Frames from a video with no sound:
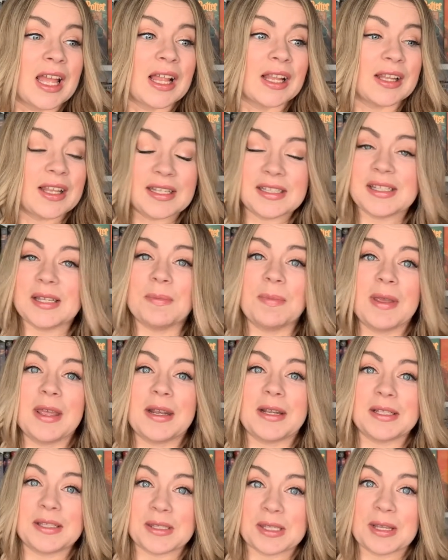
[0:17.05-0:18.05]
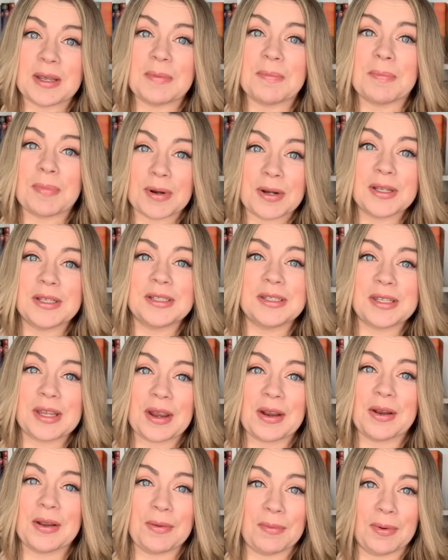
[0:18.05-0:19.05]
Let's admit, it's a pretty
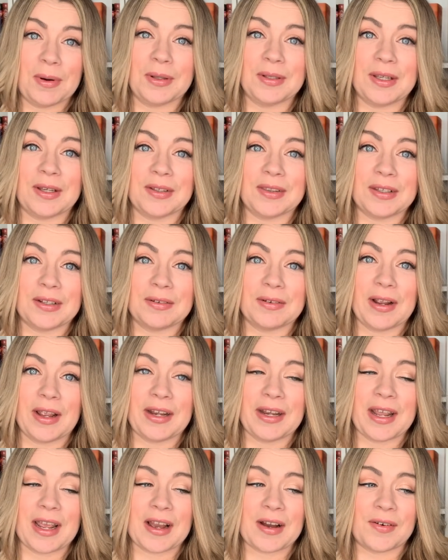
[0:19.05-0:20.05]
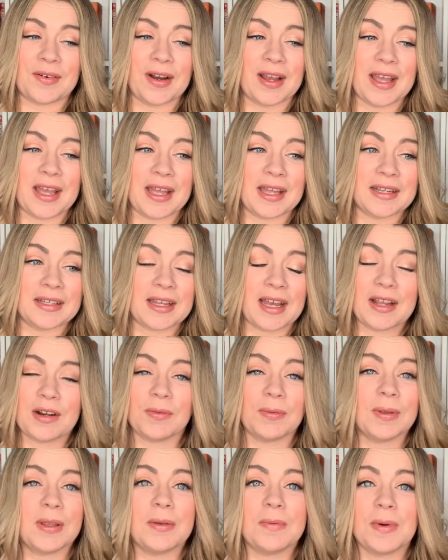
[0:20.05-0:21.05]
scary world out there right now, and I
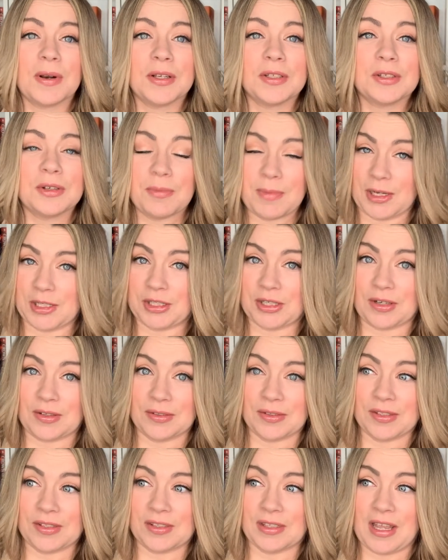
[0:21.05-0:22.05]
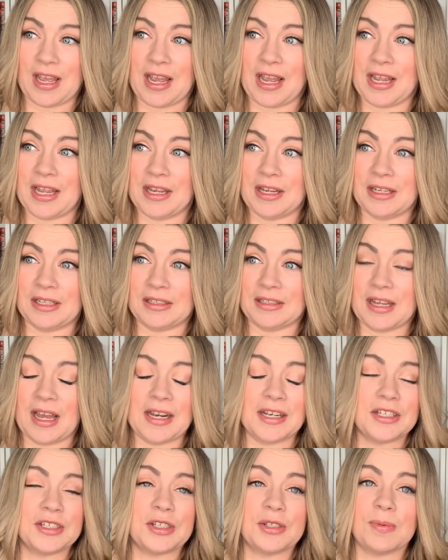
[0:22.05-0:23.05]
don't really want to do much else. I
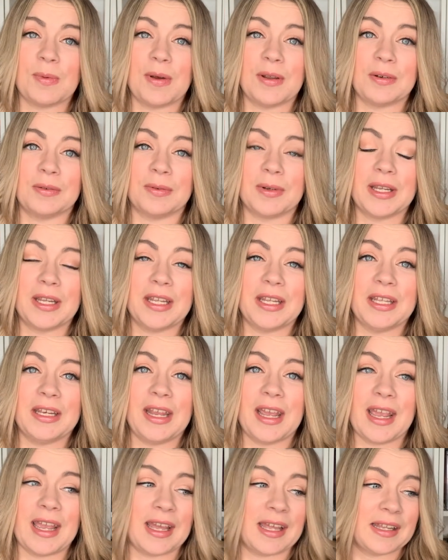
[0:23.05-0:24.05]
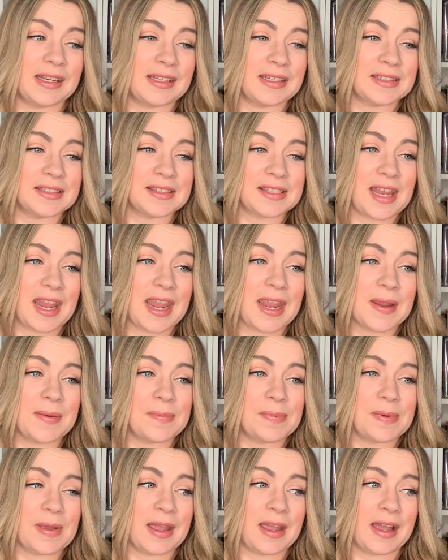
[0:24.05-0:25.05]
kind of just want to read and
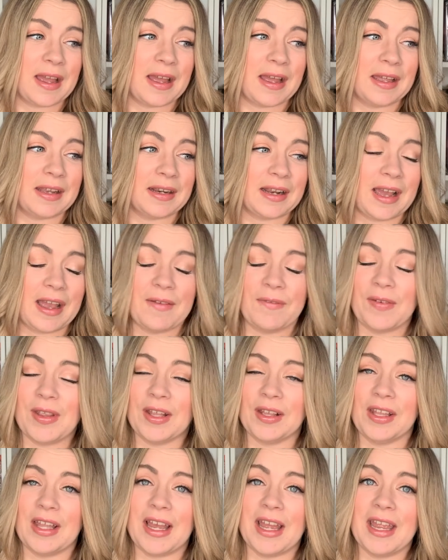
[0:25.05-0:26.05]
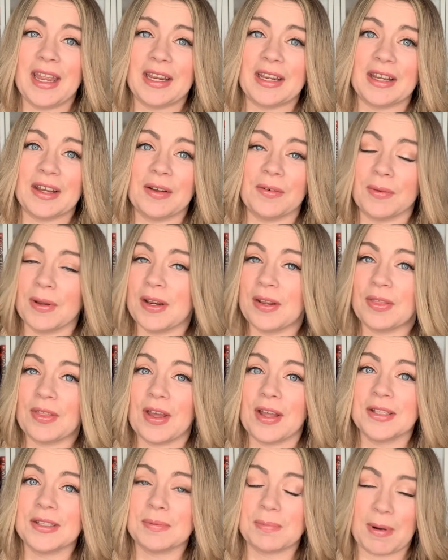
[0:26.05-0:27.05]
escape, and I feel like
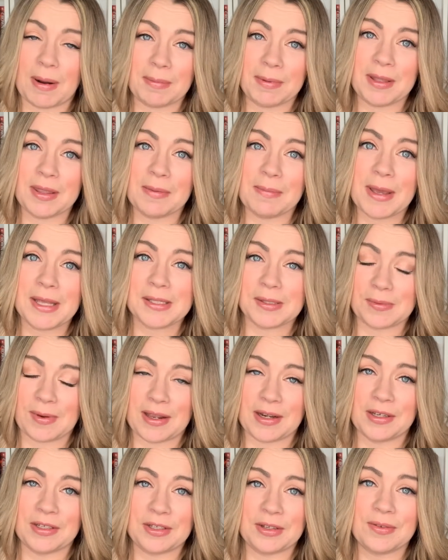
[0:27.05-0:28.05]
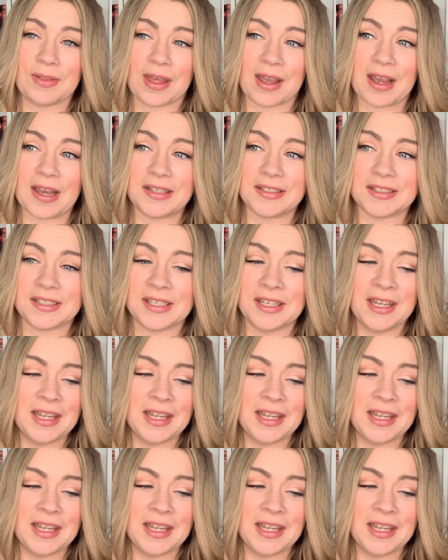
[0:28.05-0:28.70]
Read-A-Thon's probably the best way to do that.